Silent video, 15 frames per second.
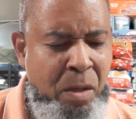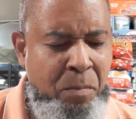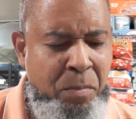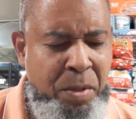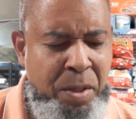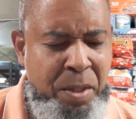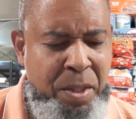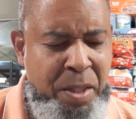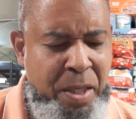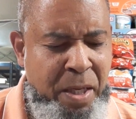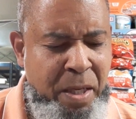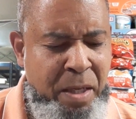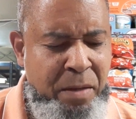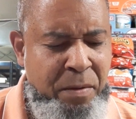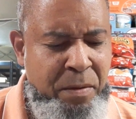But this
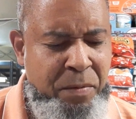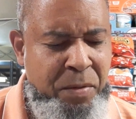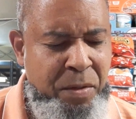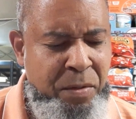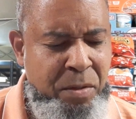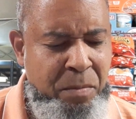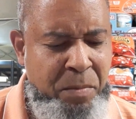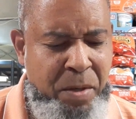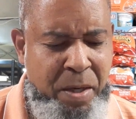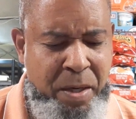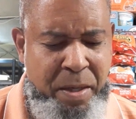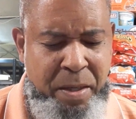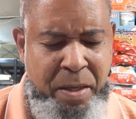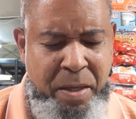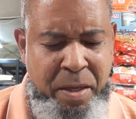thing of Central
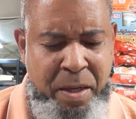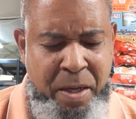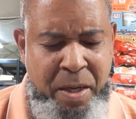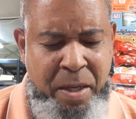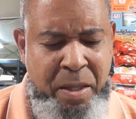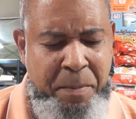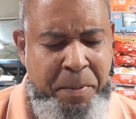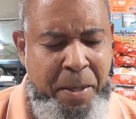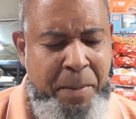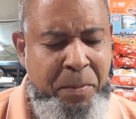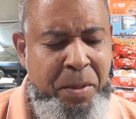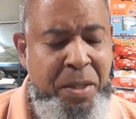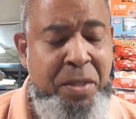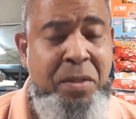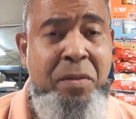America now, the
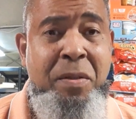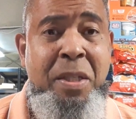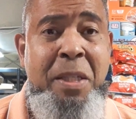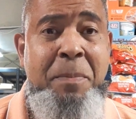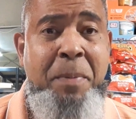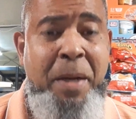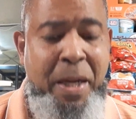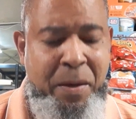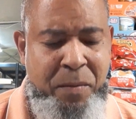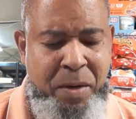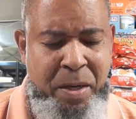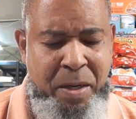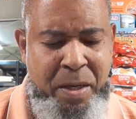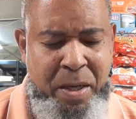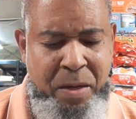population of Spain
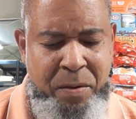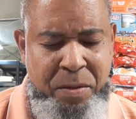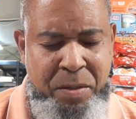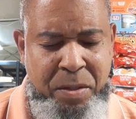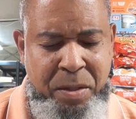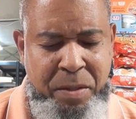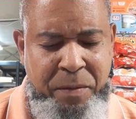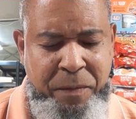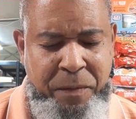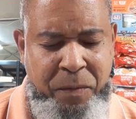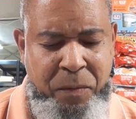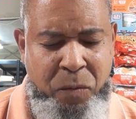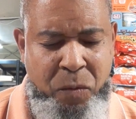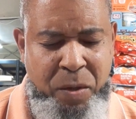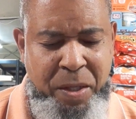right now is just
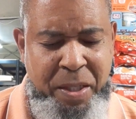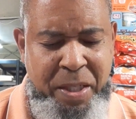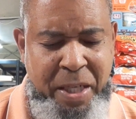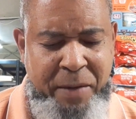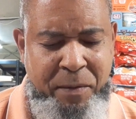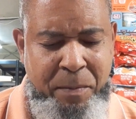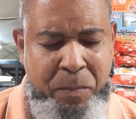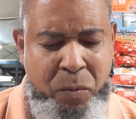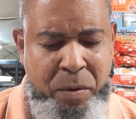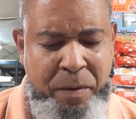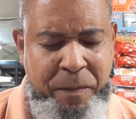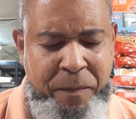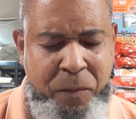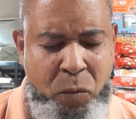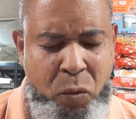
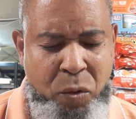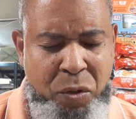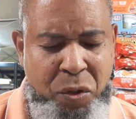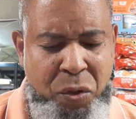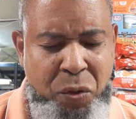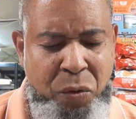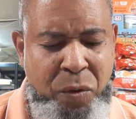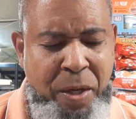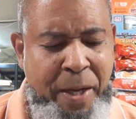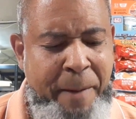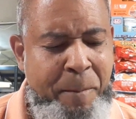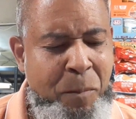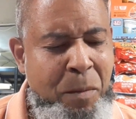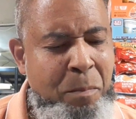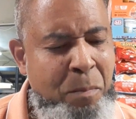47.42
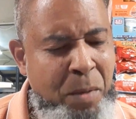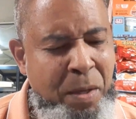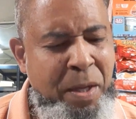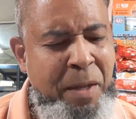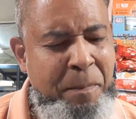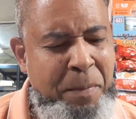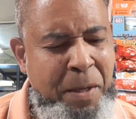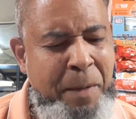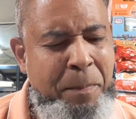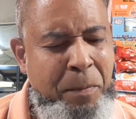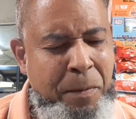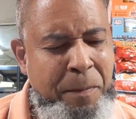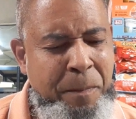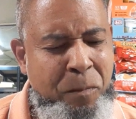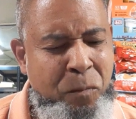million
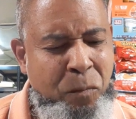people.